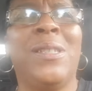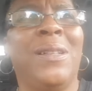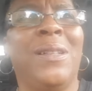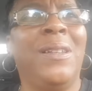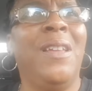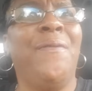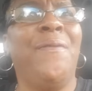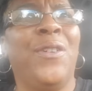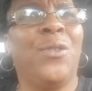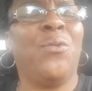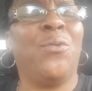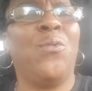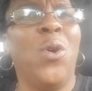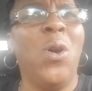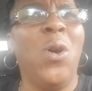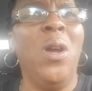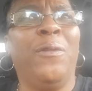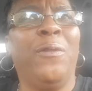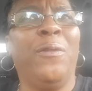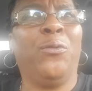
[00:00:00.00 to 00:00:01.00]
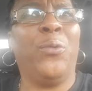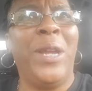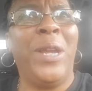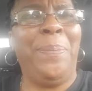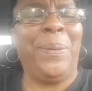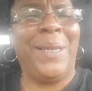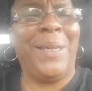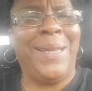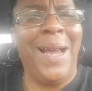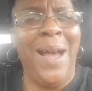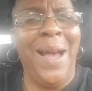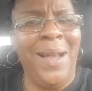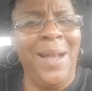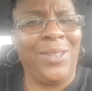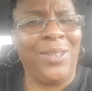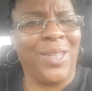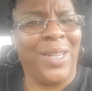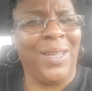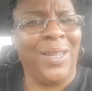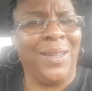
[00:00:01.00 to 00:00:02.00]
live in a world of
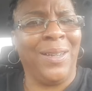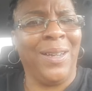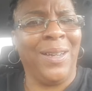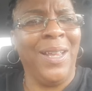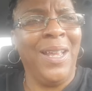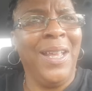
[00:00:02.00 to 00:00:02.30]
reproduction.